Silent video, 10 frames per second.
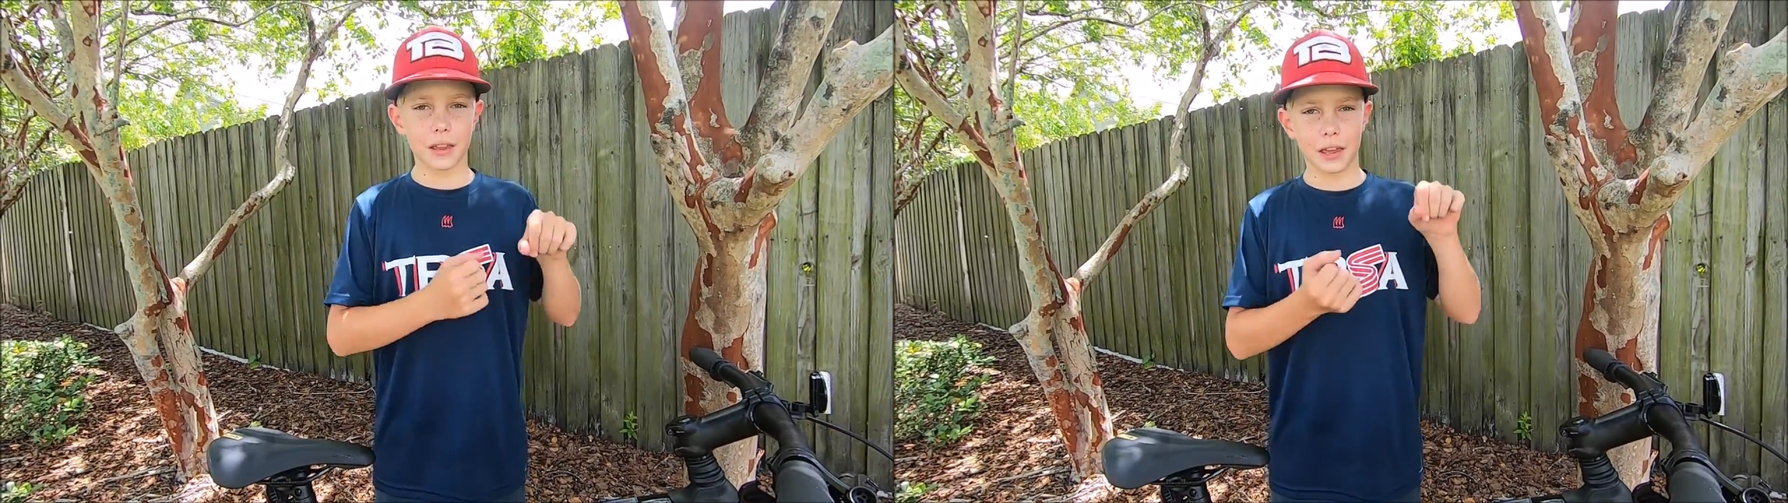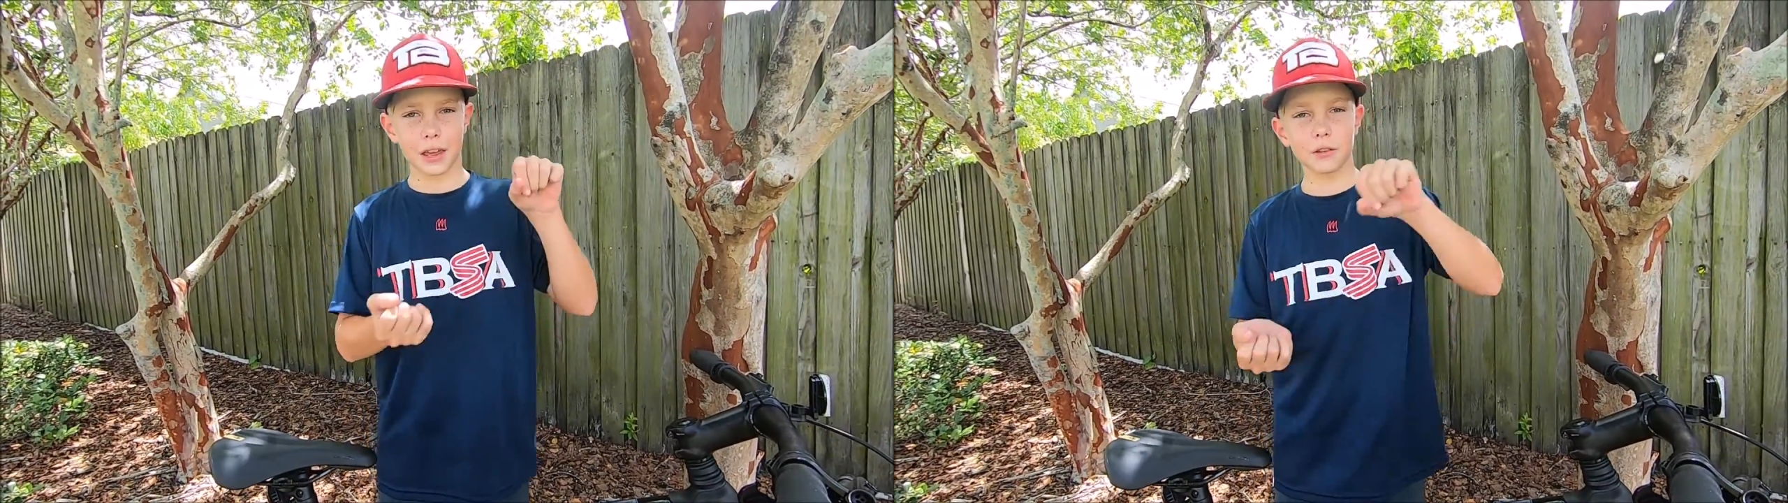
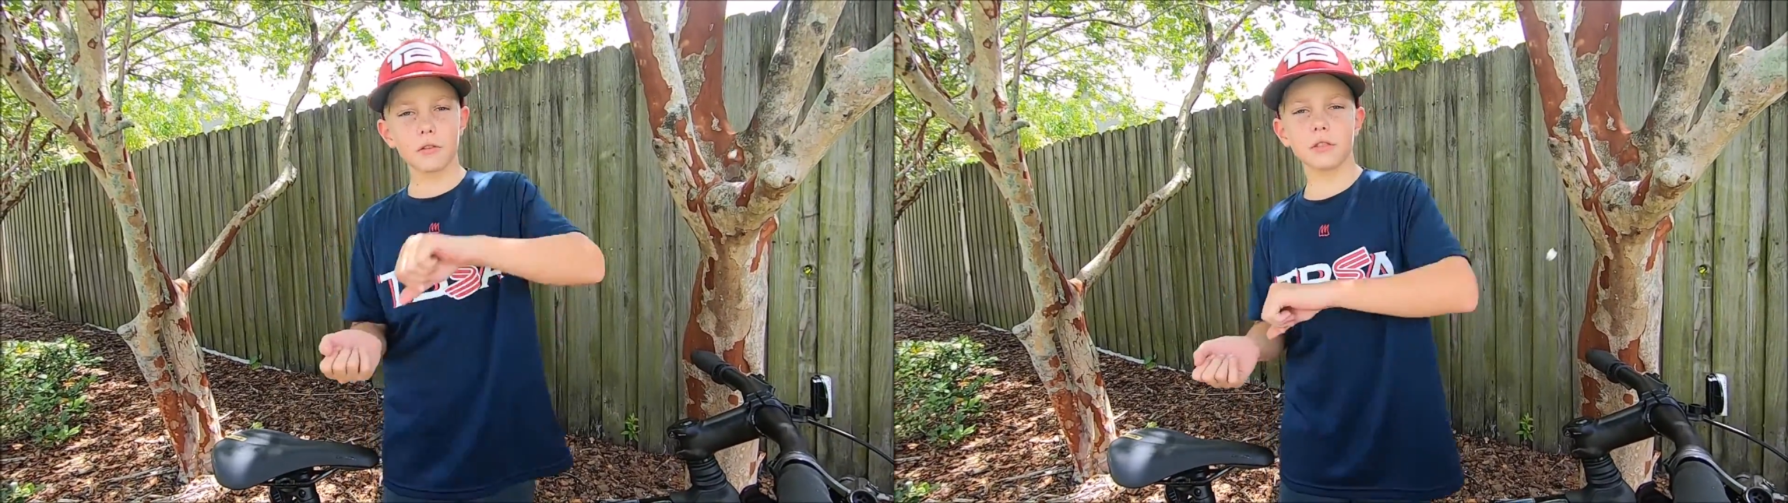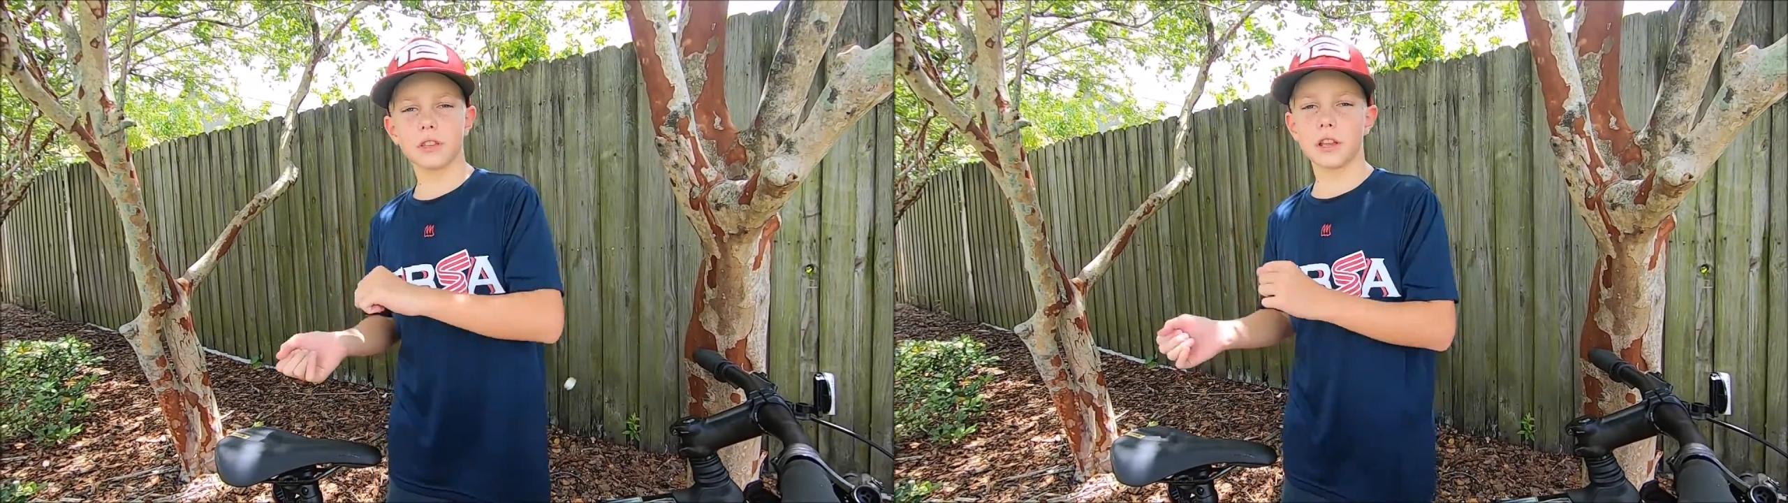
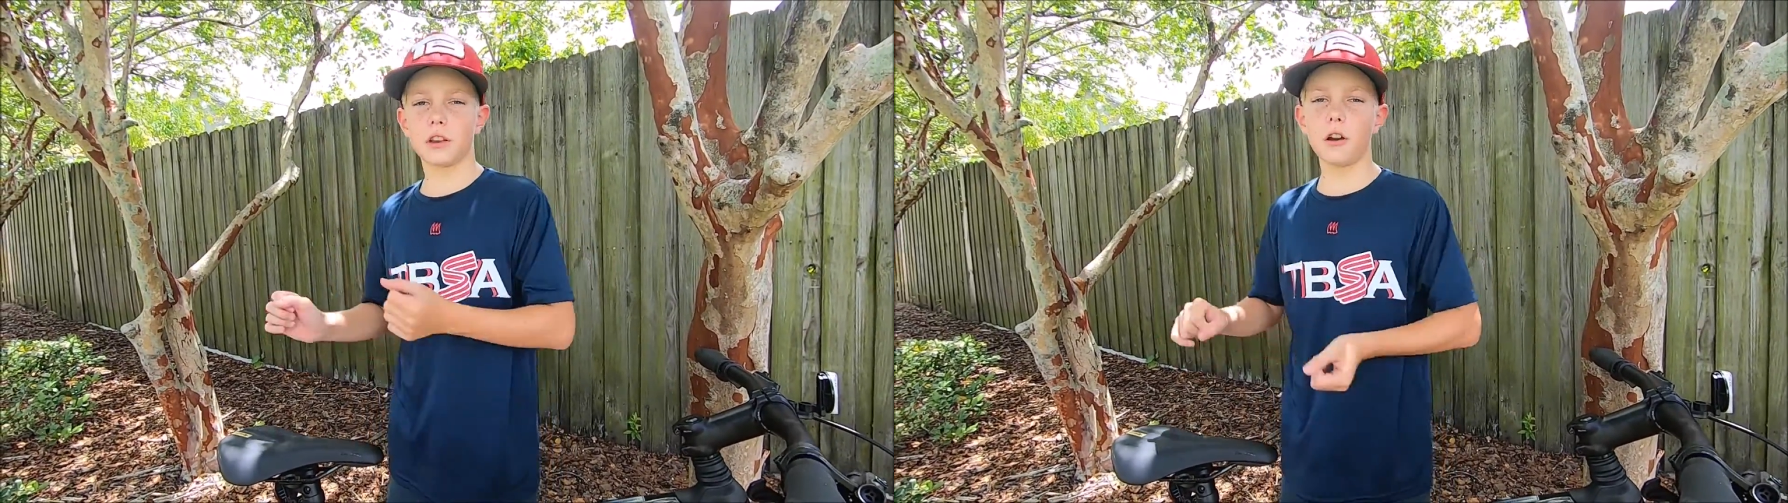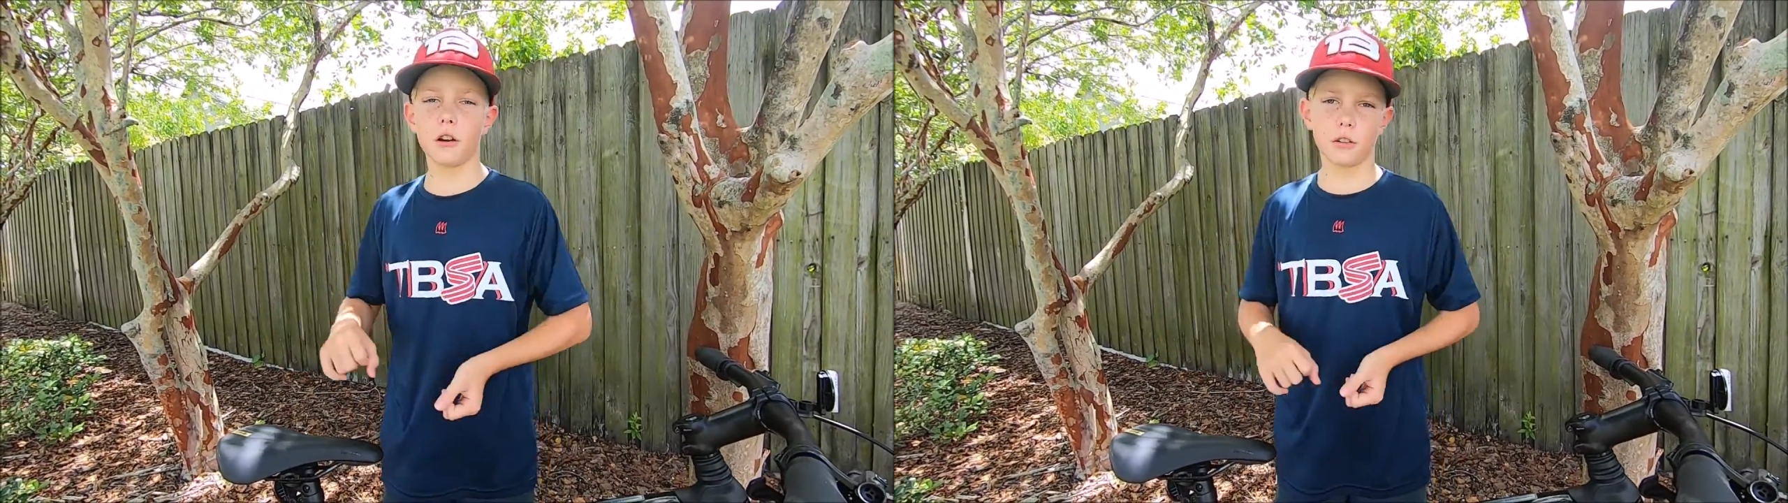handles the
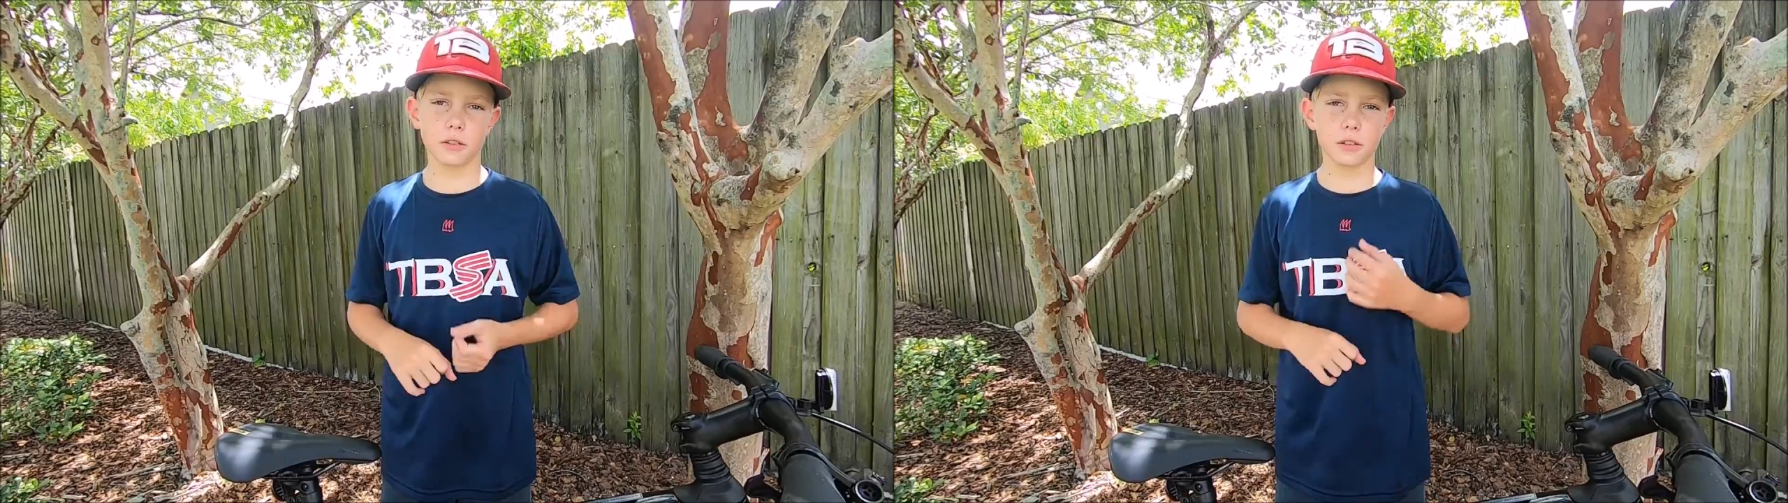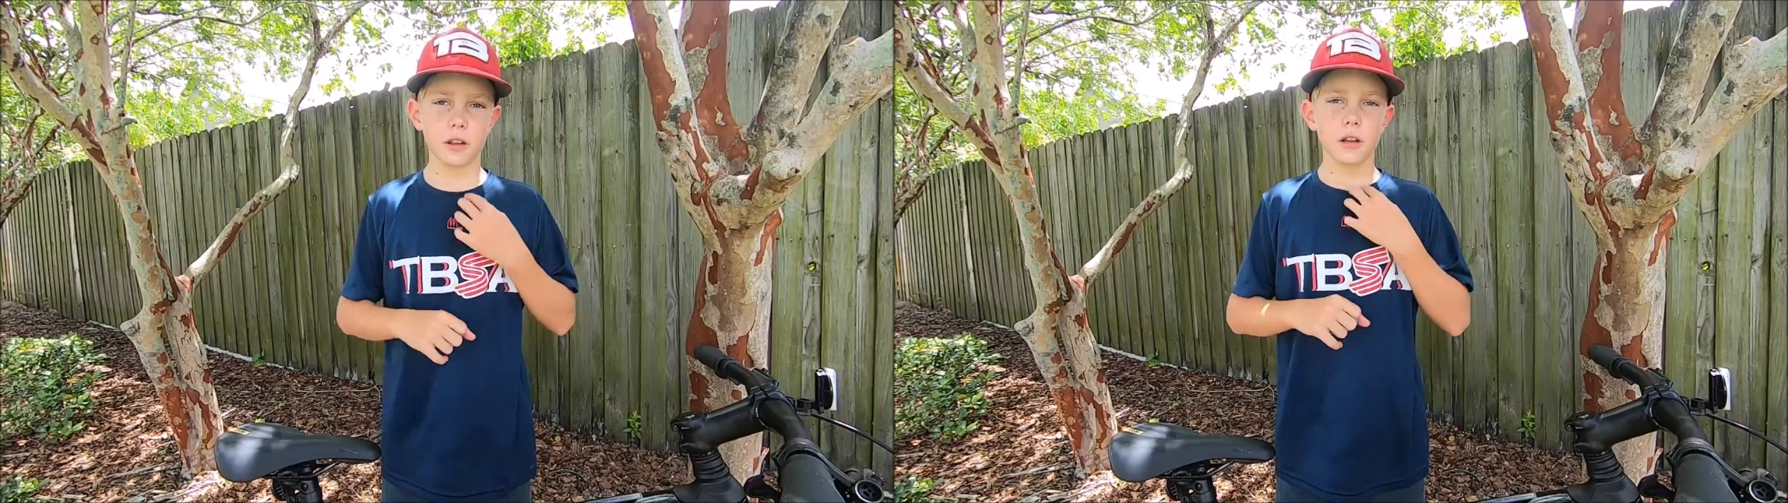turns